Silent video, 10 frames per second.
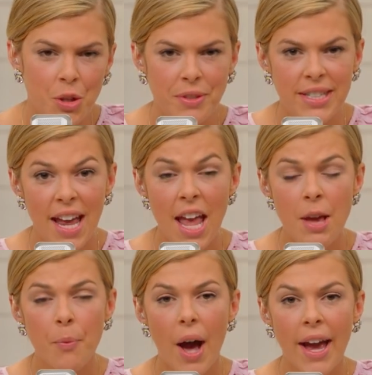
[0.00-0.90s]
So,
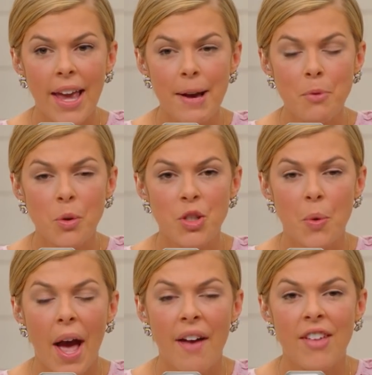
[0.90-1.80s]
today I am going
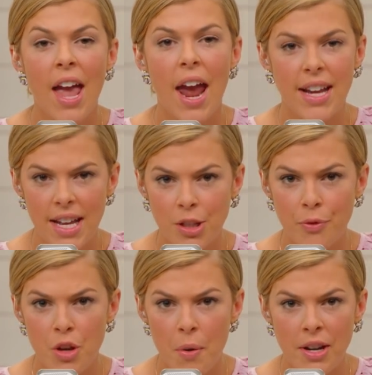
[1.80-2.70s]
to have an interview.